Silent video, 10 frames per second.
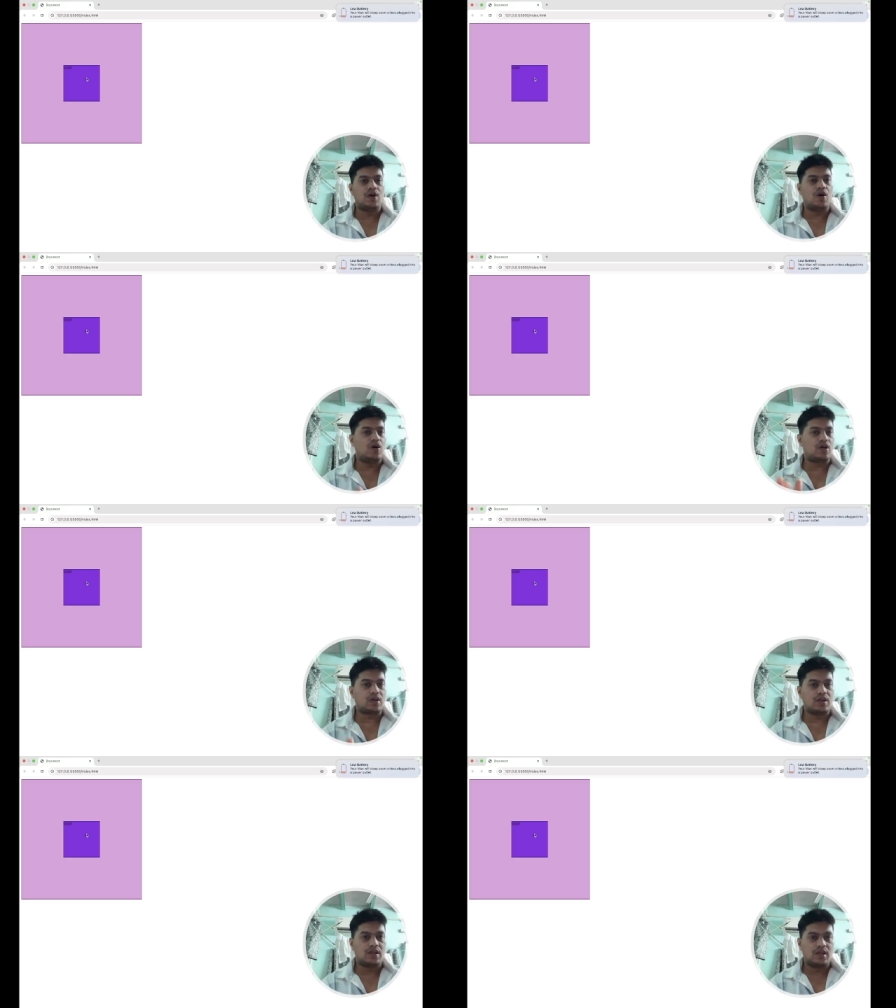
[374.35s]
or
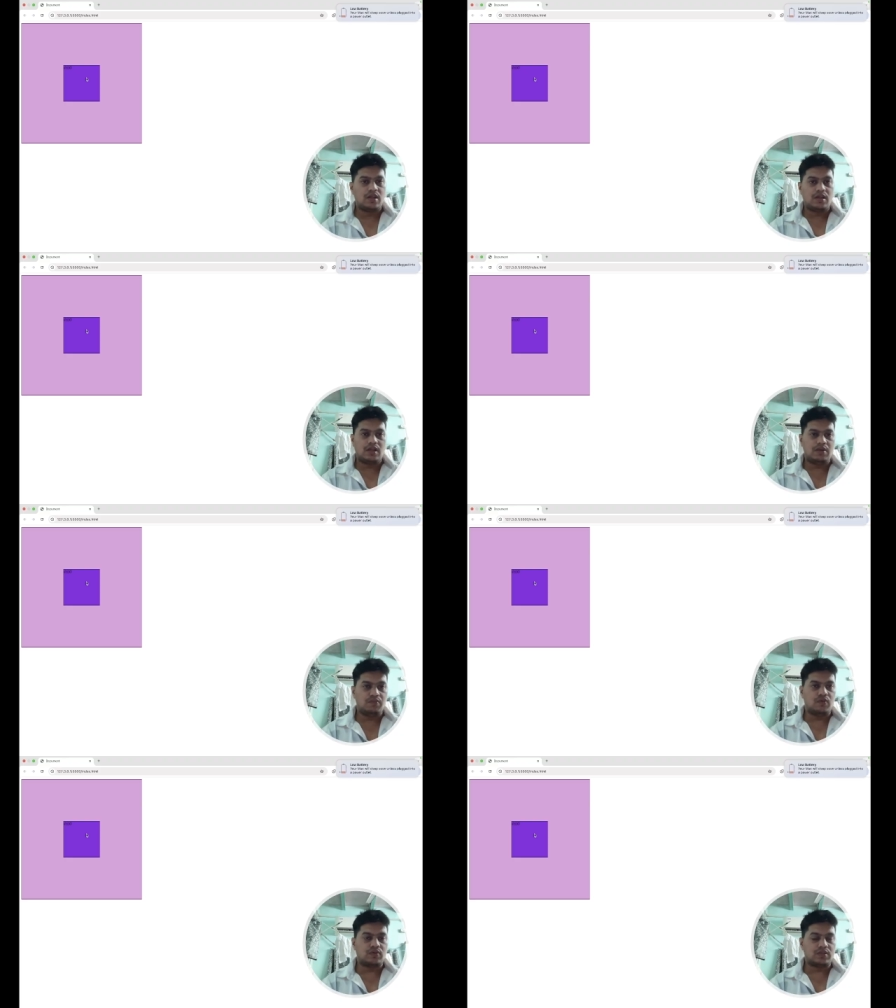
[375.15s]
in
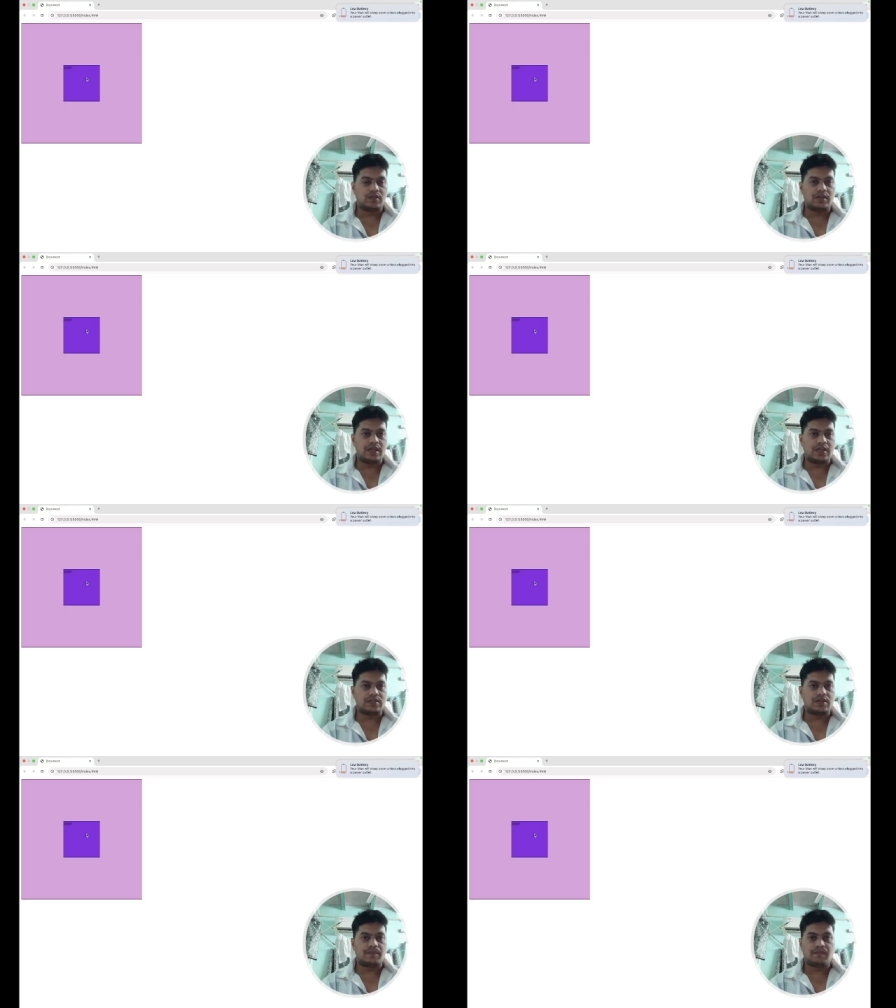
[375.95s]
both
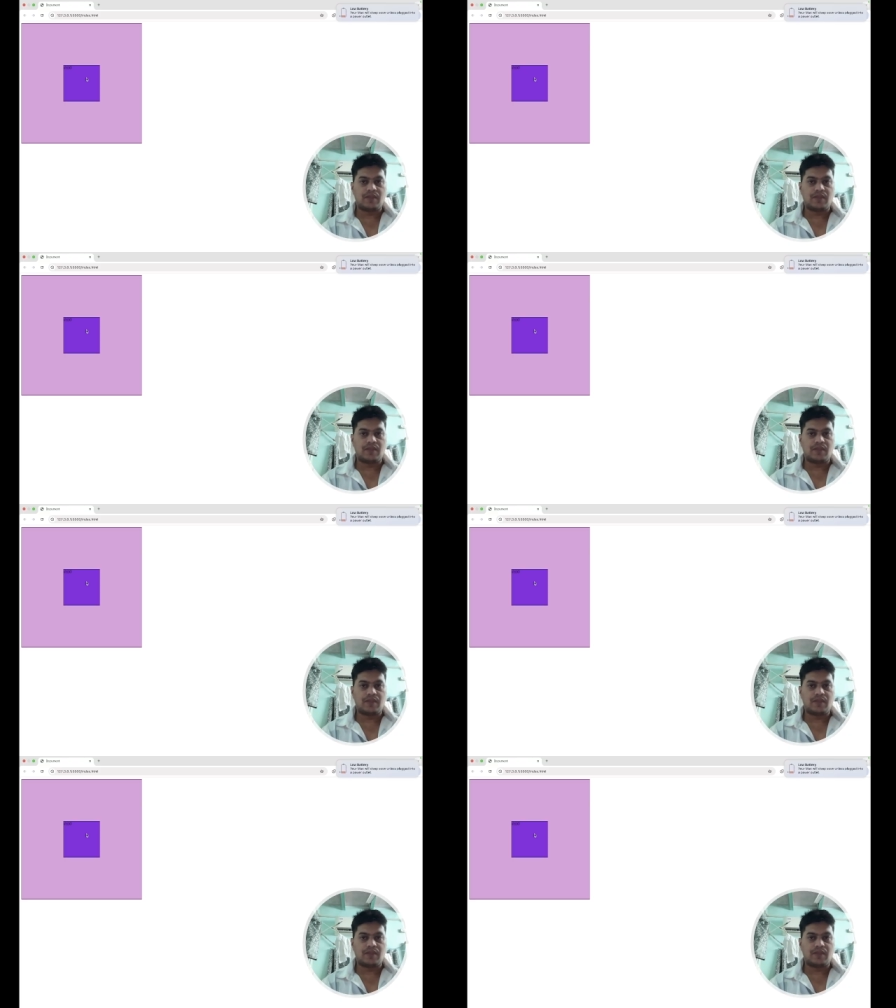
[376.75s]
direction.